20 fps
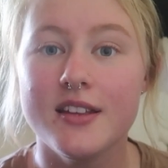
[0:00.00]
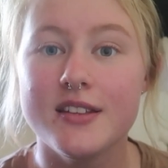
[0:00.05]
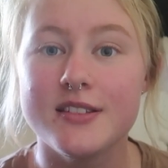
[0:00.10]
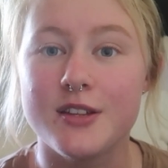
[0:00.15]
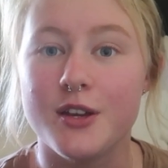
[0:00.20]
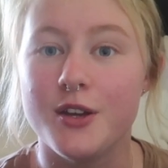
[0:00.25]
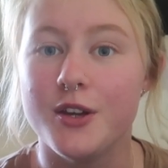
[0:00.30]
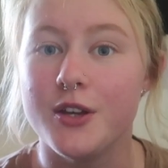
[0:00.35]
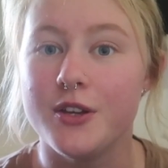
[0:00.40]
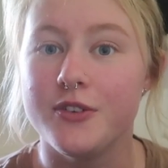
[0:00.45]

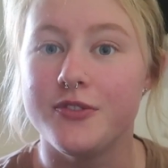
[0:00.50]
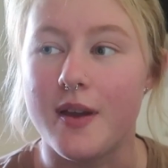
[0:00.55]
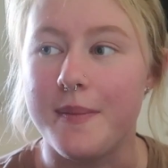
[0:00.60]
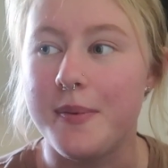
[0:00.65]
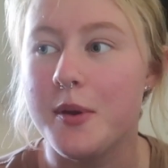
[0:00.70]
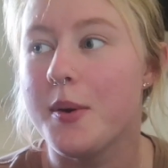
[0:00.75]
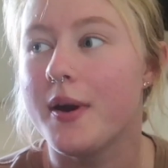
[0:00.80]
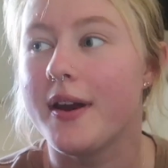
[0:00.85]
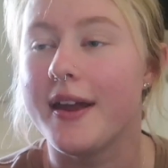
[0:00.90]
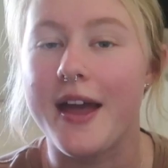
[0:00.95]
So
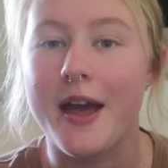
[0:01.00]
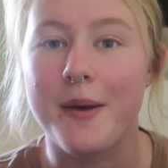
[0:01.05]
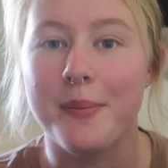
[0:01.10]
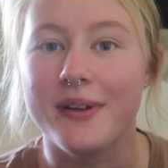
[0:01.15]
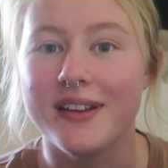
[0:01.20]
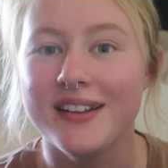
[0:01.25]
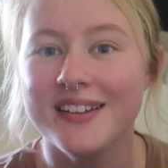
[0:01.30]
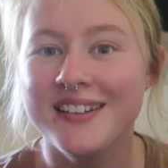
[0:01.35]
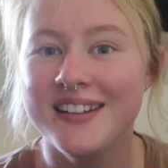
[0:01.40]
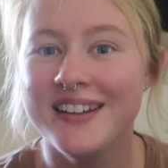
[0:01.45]
February
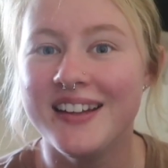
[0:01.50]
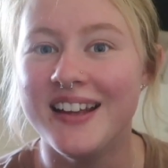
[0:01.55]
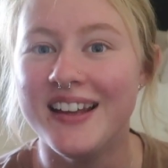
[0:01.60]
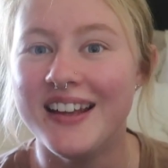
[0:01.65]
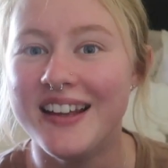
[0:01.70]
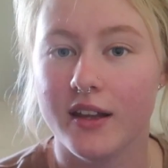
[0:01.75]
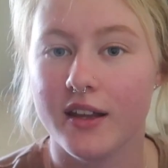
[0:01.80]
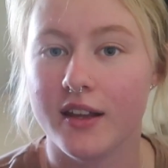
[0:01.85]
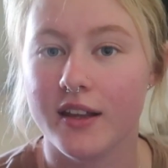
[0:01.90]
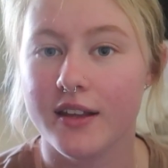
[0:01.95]
happened.
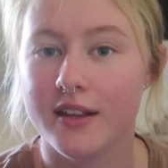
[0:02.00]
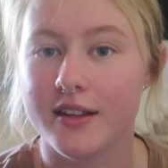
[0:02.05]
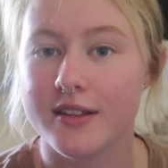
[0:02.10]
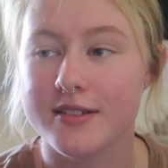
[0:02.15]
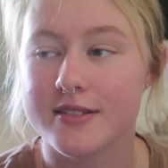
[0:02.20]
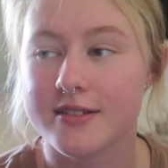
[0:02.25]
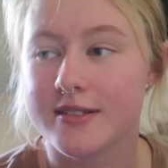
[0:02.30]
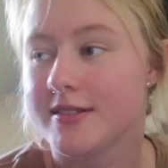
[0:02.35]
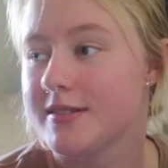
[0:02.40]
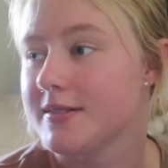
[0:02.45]
Here
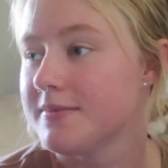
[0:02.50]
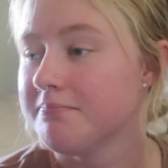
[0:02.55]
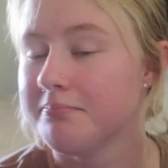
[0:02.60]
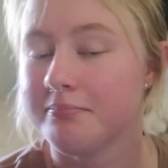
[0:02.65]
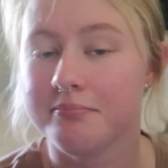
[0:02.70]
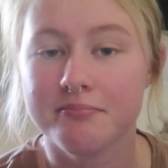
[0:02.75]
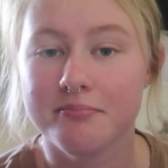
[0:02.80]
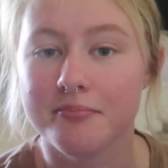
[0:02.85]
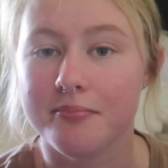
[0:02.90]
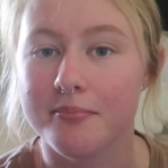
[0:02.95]
is
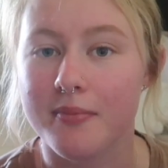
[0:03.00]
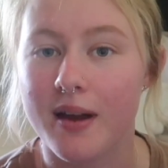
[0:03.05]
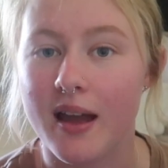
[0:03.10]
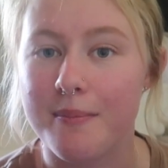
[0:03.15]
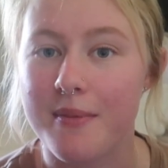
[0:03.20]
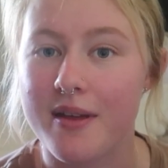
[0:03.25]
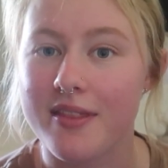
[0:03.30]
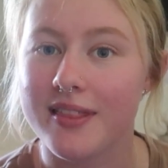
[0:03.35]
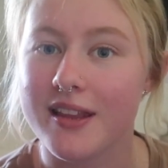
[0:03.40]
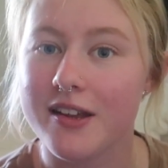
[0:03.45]

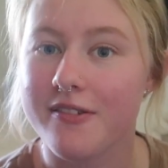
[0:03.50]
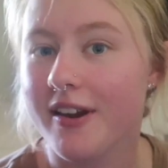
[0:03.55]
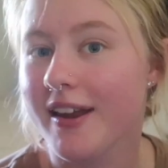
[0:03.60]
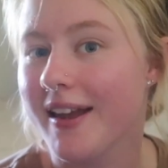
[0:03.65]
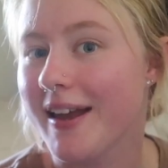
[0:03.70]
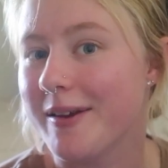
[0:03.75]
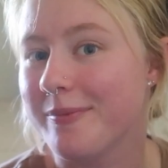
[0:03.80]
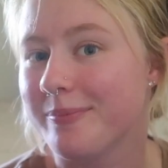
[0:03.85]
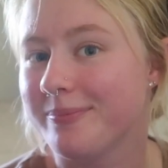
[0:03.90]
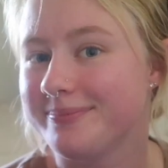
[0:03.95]
my monthly
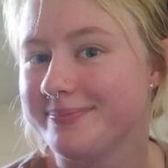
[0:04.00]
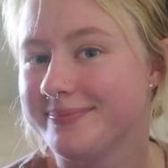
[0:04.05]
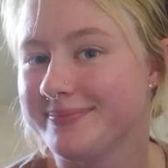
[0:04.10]
recap.